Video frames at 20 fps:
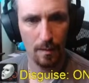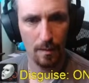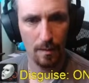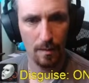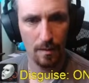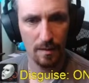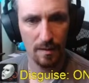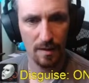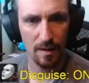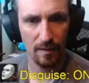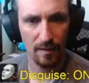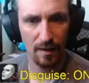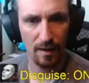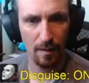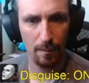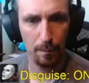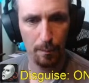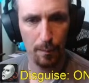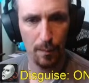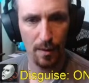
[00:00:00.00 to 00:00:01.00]
Something a
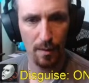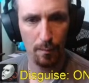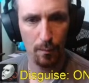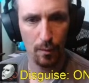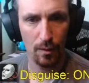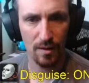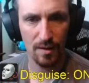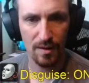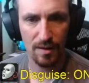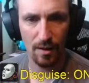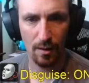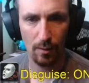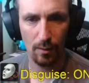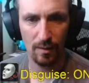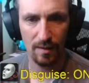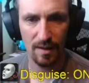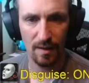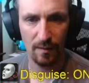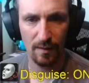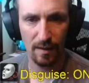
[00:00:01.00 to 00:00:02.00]
bit more subtle.
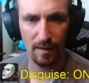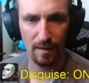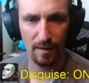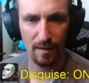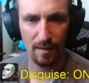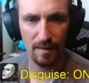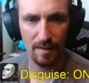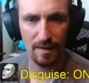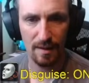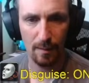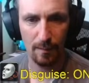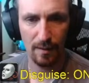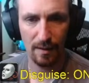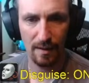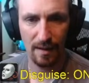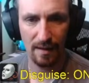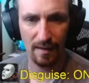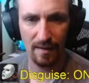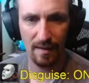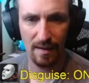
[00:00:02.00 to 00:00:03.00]
Something
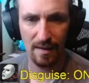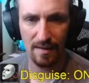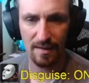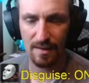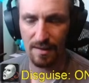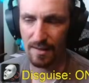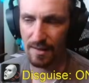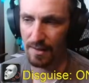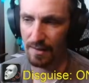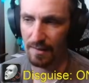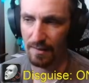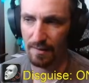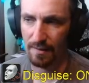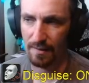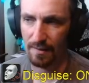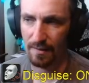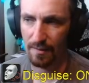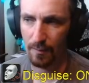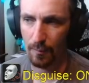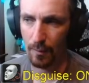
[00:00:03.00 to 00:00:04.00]
like this.
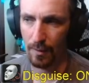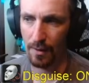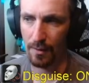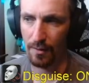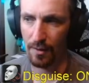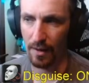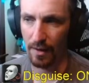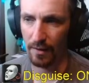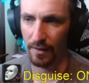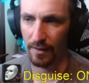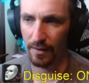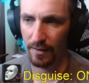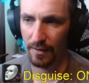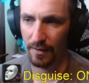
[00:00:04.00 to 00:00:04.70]
What do you think?